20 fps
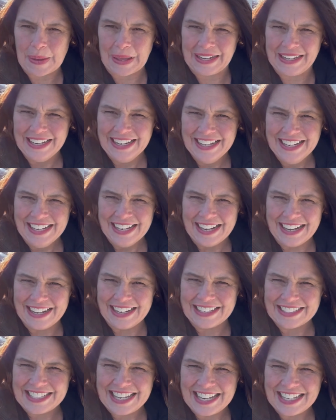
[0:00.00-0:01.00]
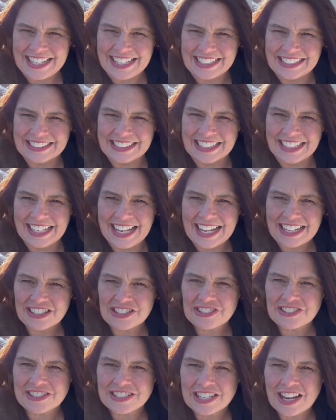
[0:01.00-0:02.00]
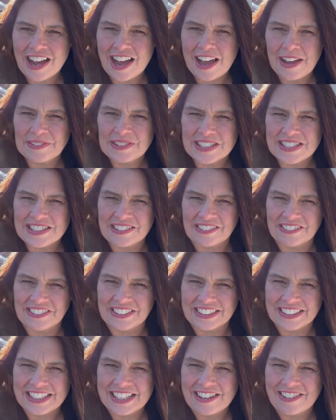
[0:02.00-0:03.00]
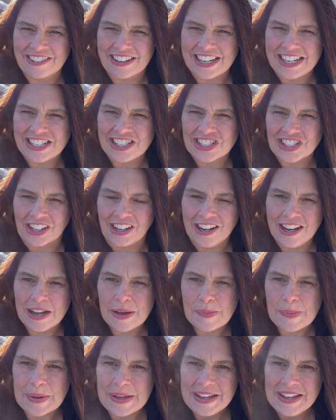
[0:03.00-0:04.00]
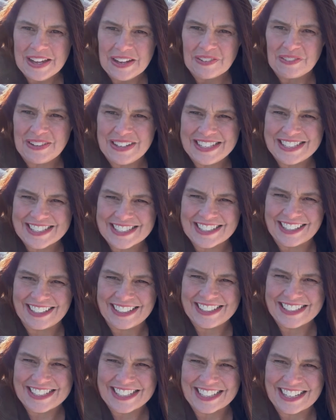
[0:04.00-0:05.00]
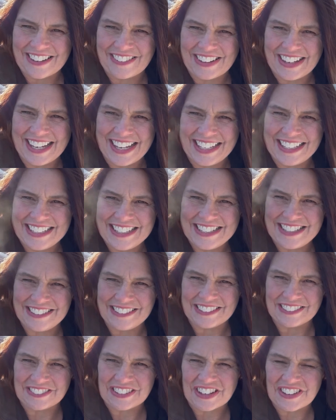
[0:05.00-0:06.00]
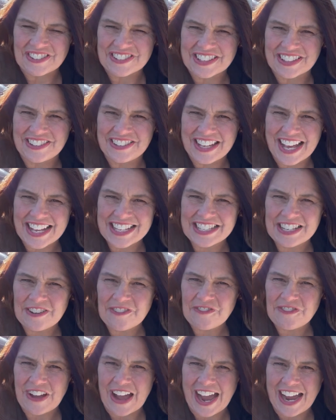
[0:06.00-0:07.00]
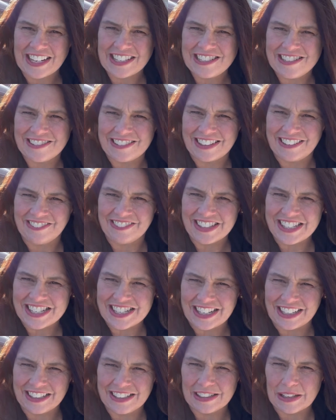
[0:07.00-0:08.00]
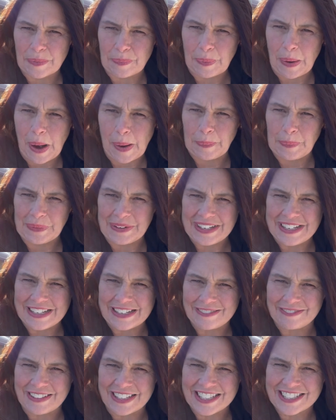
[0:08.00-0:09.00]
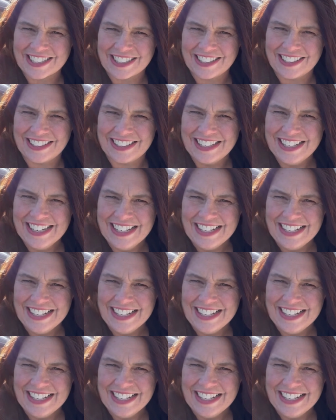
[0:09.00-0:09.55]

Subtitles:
and taking a little extra time to do a really great job, we decided to go ahead and do the roof. So yes, in fact, you can reshingle a property in winter.